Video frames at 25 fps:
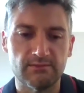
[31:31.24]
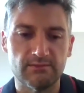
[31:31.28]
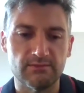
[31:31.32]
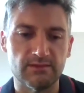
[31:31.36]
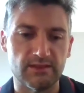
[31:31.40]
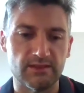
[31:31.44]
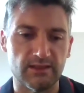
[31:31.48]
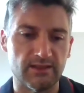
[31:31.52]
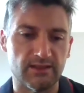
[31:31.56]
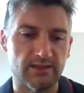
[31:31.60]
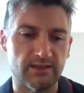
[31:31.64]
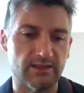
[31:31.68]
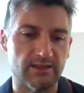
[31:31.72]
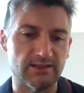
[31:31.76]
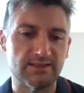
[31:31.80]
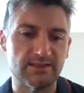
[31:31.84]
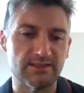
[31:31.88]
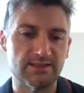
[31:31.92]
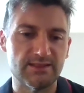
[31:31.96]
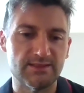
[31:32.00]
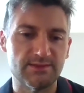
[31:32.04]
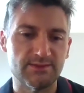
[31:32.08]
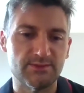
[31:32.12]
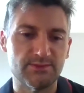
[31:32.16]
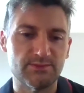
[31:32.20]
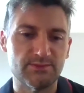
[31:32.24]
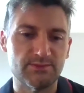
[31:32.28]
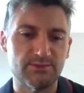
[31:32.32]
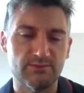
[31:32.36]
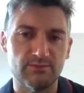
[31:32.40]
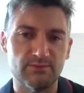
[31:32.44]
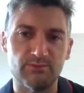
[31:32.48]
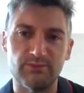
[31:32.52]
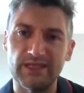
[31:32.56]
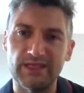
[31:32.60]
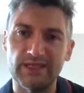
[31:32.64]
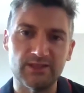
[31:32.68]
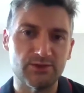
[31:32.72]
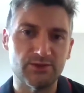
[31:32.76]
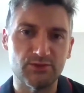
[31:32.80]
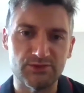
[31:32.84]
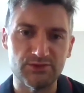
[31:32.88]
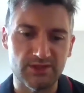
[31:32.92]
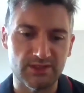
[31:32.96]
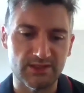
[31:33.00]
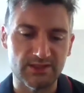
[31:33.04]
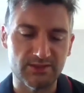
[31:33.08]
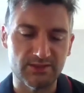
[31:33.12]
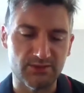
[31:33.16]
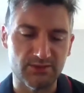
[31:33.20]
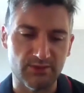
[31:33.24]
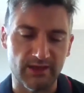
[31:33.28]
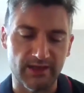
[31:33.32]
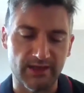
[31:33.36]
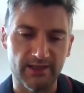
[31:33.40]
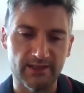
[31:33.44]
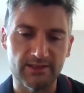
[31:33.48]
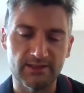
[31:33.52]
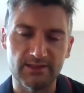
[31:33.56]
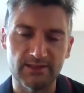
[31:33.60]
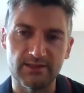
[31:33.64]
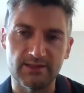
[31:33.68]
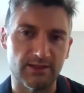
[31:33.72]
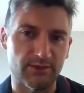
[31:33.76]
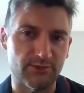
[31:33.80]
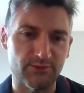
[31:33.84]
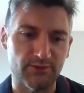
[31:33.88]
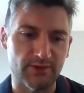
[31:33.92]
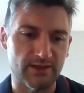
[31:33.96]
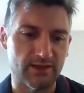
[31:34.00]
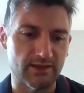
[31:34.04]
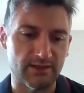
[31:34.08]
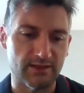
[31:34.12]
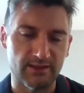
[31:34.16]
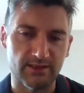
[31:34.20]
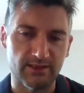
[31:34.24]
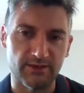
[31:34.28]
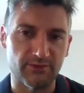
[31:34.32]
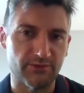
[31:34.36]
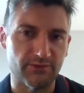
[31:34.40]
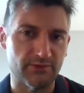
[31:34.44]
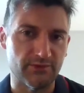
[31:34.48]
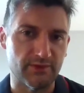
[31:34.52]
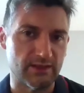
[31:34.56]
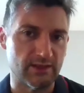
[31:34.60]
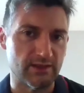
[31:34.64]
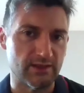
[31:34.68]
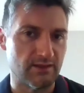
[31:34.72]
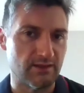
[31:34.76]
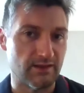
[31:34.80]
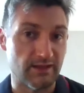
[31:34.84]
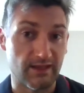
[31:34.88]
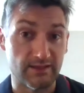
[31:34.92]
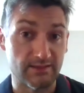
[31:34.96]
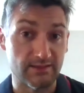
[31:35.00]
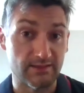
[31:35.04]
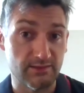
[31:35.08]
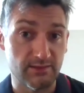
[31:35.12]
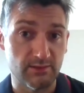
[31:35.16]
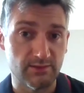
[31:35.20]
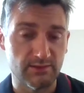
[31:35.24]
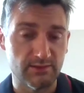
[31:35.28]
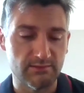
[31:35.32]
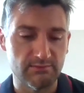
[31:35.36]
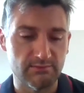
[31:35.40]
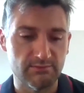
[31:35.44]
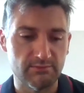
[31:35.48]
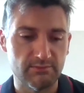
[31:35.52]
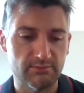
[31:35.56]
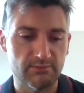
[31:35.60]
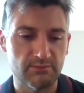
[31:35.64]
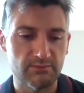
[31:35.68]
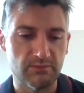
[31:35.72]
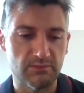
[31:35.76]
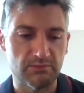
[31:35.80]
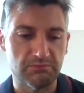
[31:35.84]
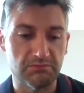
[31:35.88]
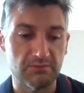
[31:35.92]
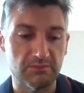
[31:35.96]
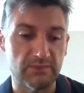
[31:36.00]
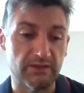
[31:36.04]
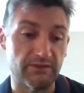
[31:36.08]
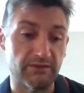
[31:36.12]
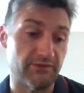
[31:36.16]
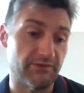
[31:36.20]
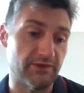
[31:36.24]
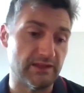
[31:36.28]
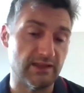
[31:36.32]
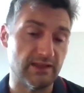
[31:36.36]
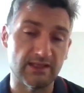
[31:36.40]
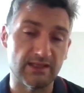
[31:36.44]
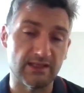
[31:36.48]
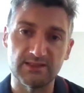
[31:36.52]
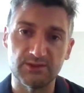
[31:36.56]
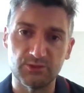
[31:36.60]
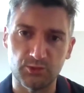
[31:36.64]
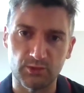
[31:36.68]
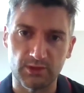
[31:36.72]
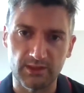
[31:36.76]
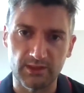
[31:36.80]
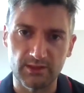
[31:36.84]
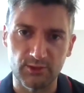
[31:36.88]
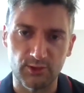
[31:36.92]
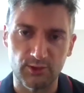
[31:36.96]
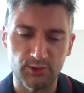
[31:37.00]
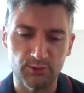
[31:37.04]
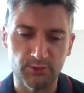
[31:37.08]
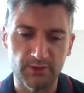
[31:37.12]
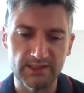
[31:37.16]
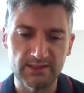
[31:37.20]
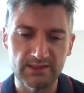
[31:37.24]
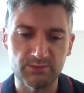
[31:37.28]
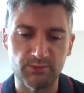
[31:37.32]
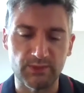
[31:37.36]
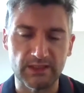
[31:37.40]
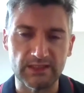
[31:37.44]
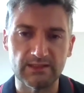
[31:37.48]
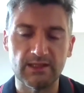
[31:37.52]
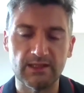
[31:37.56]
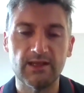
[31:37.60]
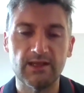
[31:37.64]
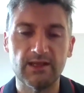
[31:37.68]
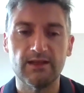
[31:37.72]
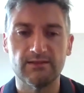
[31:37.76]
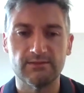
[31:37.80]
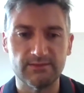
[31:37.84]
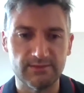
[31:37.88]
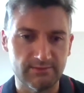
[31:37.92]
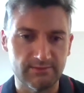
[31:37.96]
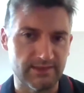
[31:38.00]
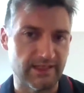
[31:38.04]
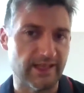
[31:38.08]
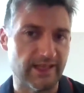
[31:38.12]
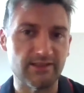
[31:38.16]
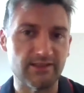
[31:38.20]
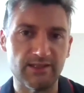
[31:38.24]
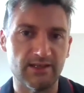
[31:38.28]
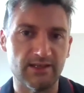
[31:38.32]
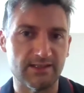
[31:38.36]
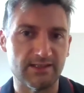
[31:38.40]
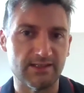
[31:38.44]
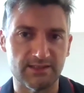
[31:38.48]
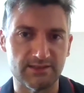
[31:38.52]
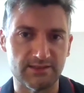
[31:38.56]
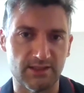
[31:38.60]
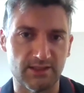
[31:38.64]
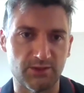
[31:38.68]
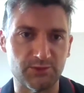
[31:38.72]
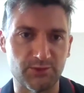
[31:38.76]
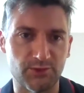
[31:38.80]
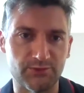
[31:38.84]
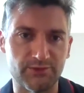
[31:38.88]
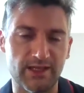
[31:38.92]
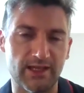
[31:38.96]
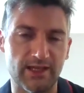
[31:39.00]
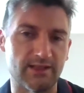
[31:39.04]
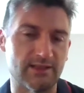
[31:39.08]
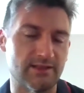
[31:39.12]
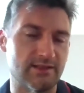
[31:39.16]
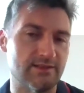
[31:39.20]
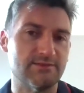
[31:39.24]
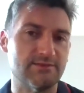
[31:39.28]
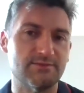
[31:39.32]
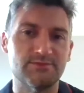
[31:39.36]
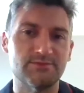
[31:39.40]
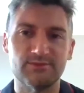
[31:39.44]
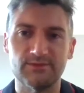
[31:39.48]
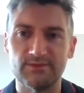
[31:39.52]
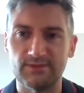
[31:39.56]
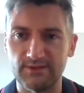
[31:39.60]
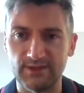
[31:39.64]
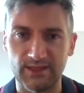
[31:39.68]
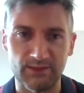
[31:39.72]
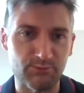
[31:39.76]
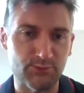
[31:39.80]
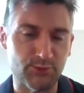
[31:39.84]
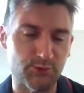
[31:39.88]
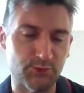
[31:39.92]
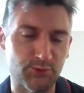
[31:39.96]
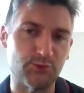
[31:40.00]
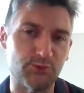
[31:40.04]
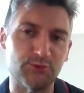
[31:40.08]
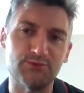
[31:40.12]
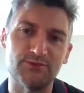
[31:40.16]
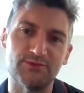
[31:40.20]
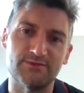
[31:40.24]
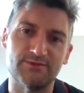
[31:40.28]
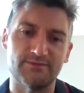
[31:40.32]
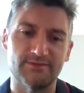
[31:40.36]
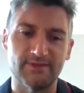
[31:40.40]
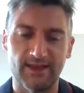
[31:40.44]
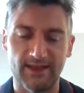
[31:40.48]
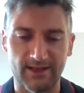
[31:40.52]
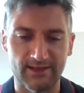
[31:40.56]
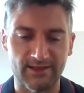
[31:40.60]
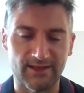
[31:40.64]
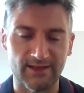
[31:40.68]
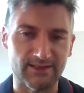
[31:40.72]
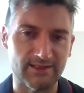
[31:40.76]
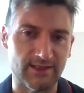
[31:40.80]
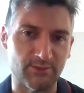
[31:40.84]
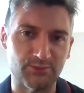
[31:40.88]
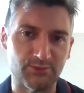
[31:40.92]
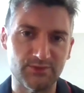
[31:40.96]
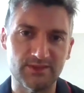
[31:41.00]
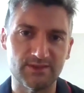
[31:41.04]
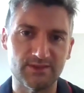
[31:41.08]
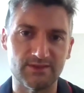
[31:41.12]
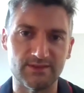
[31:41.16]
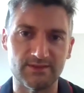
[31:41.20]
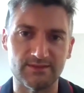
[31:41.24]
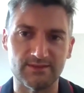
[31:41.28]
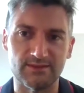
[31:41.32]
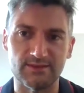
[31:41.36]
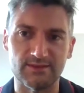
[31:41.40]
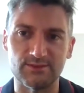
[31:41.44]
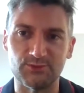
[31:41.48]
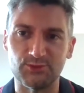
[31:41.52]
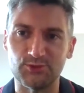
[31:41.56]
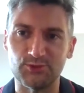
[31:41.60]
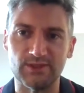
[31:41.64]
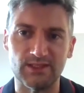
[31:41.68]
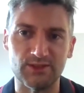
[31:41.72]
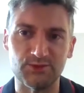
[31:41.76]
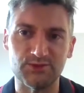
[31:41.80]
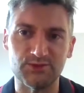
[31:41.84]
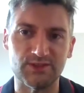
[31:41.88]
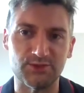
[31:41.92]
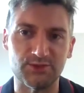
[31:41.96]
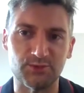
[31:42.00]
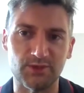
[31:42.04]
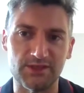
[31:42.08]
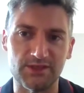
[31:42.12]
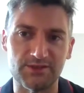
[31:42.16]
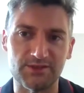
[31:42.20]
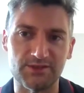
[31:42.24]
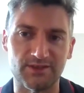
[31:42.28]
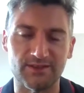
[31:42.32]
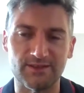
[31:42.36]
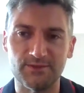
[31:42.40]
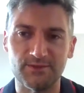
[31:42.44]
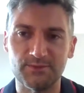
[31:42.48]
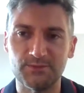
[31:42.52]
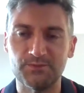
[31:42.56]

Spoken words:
it's better to just try it, even if it doesn't work always, but take the lessons out of that, improve and adapt to the new situation.